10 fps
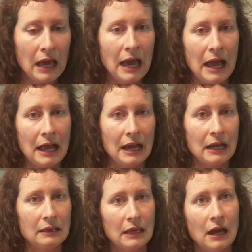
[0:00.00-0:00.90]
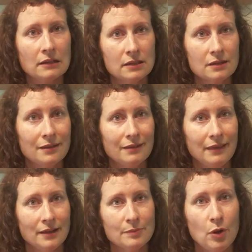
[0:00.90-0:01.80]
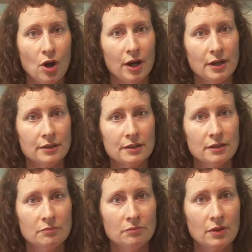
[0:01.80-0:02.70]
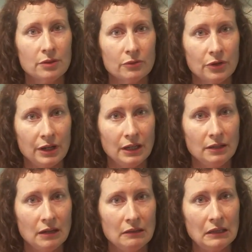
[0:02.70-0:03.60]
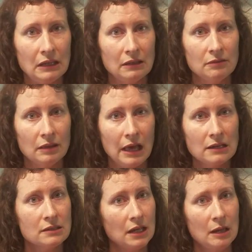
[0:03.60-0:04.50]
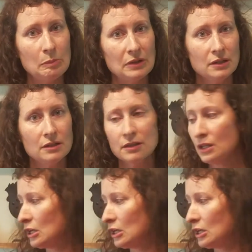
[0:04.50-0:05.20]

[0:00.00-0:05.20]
And that's part 3, and then the last step is